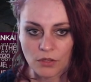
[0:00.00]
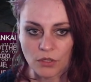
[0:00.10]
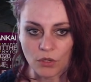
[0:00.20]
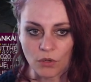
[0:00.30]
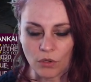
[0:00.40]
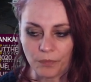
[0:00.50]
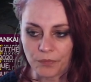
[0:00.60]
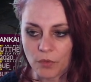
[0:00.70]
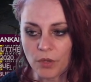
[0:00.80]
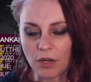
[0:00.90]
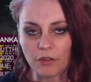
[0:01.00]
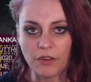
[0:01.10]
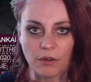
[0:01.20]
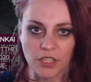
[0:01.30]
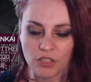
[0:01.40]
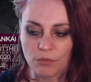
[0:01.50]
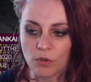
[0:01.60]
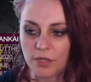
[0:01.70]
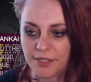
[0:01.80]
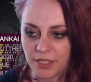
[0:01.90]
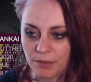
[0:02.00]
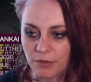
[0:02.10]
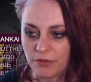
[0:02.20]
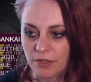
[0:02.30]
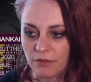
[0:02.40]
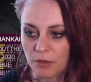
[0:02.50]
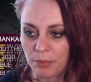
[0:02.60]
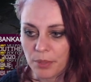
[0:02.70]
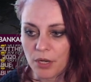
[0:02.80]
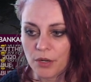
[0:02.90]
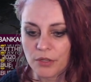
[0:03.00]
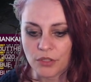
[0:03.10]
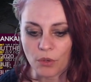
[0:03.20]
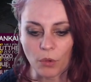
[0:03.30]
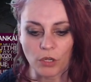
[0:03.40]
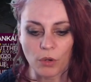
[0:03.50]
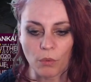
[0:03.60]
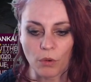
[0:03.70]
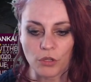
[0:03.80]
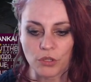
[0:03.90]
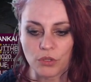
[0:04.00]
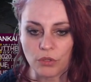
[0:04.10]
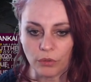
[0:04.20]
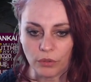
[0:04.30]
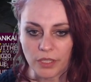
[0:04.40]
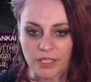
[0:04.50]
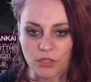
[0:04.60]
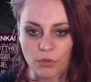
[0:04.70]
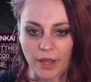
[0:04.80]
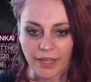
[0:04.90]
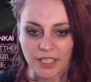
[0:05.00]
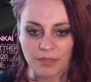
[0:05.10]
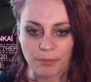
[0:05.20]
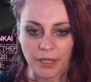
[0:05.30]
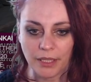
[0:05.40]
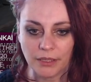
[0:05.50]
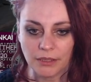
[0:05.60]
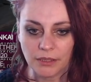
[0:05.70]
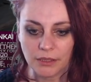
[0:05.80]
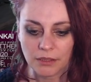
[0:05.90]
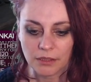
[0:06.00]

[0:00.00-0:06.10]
So we are a very small team of developer. So what we want to do is to expand